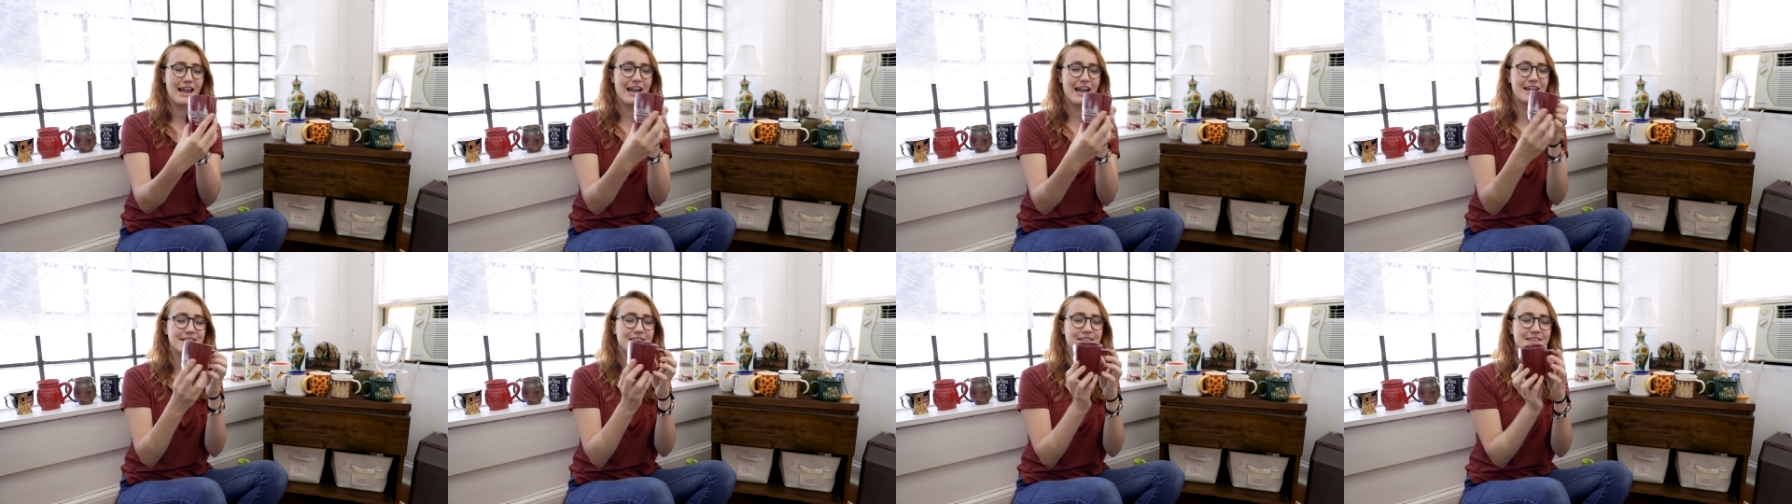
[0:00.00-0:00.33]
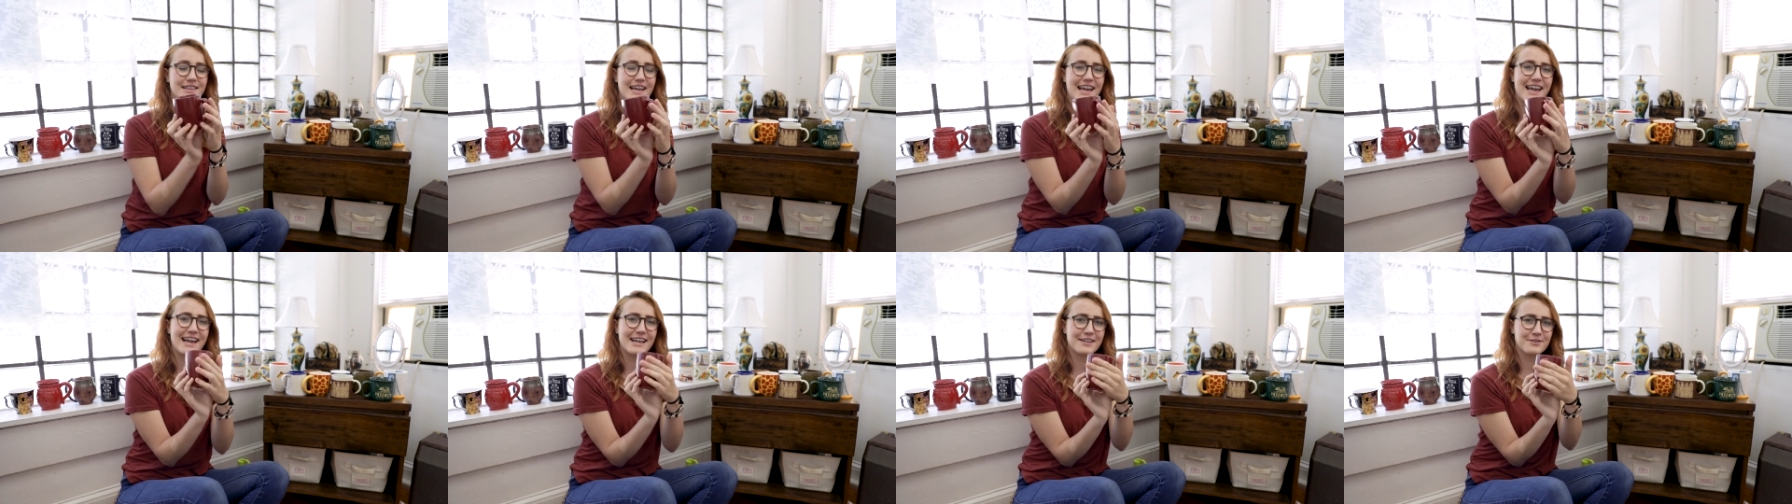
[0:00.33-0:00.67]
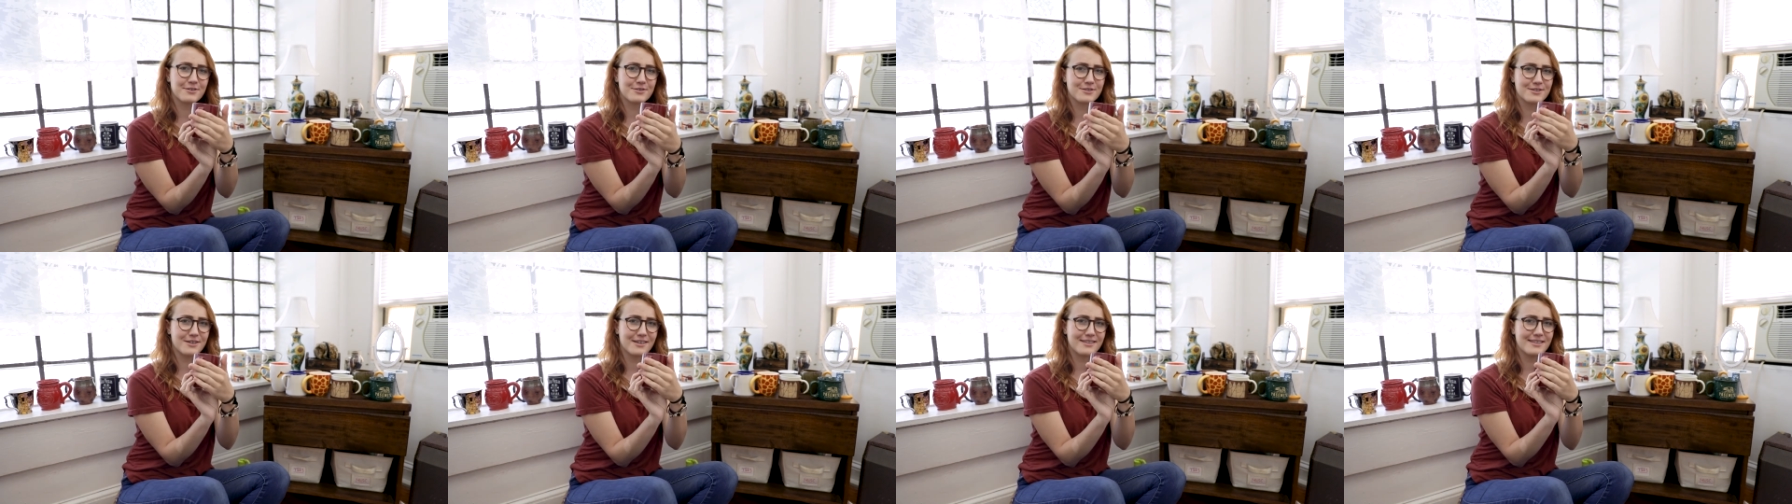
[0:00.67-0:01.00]
and then the
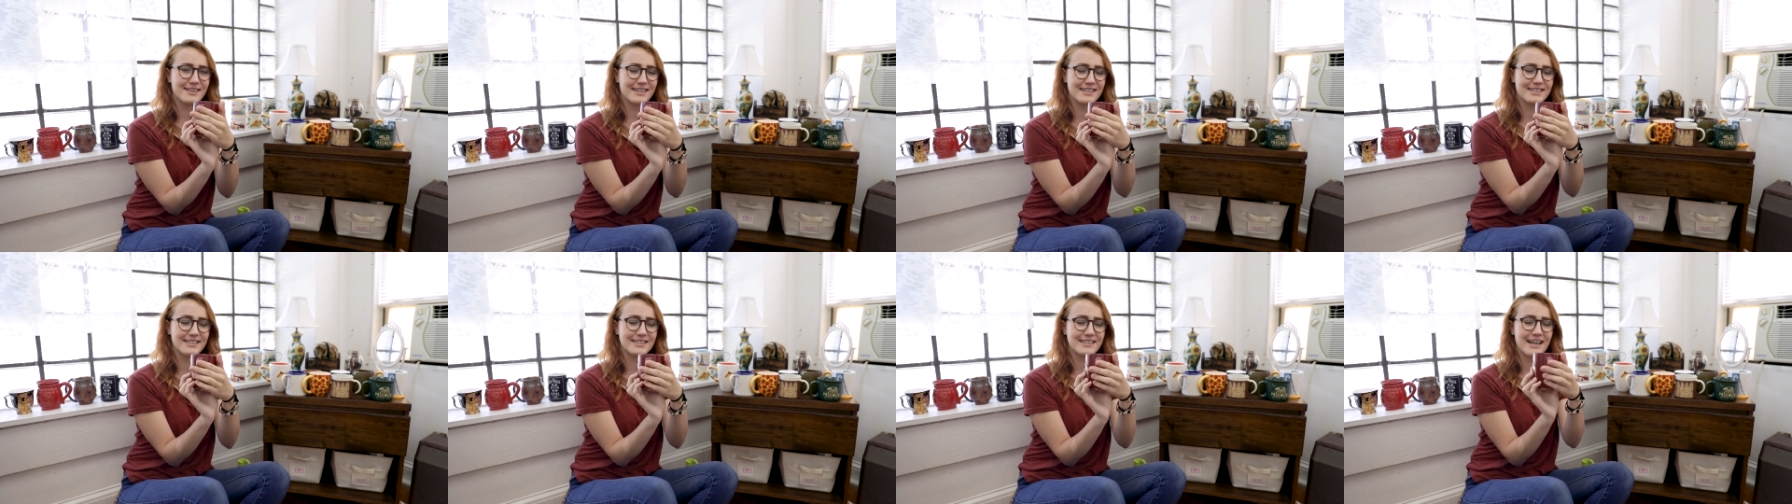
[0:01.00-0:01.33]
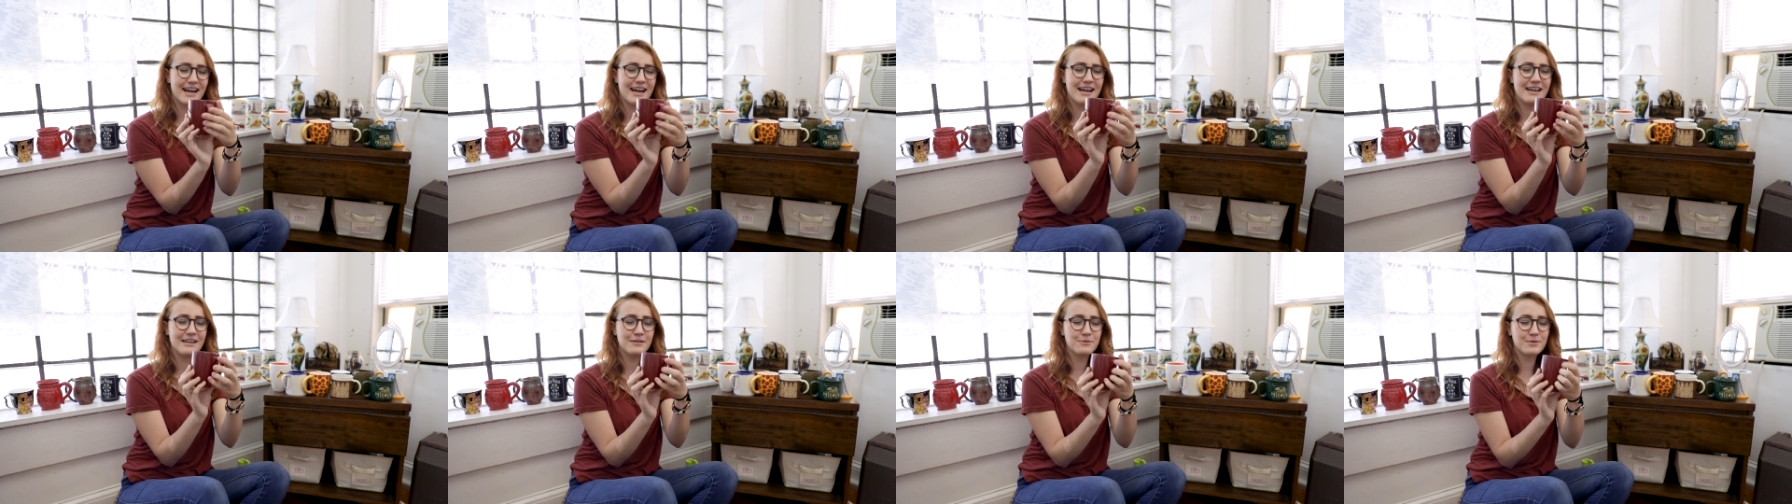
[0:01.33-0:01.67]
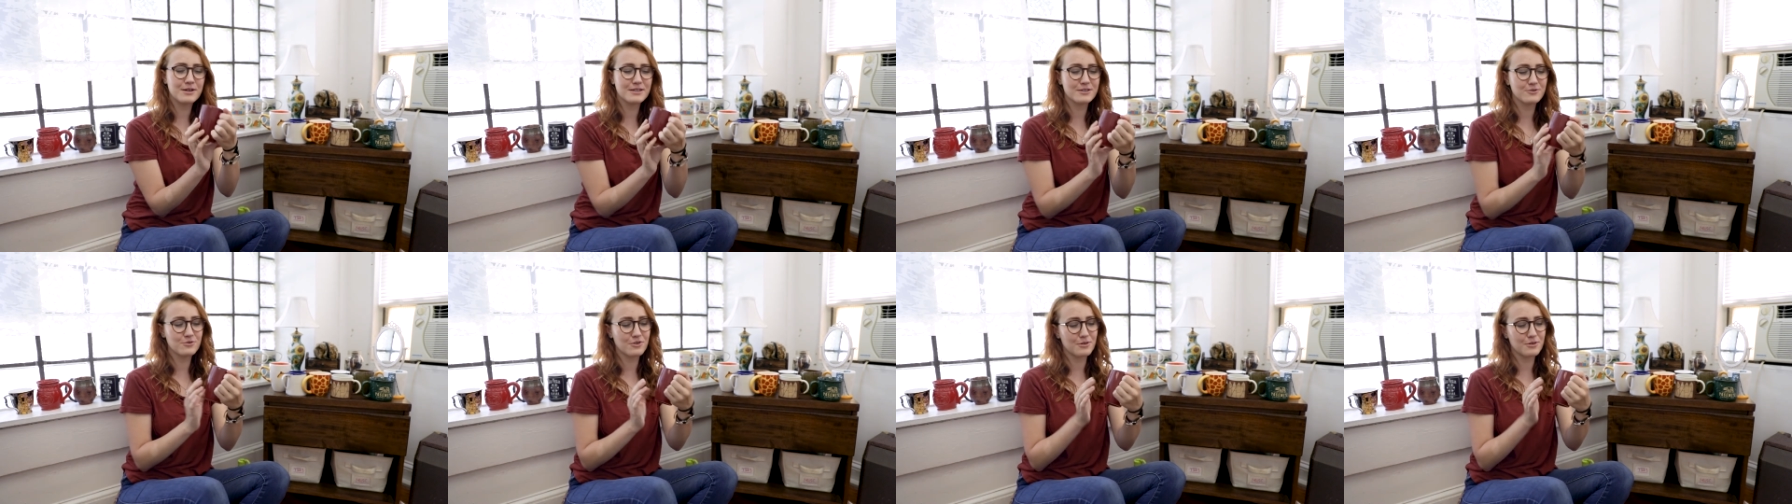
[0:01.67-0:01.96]
handle's on this side, whereas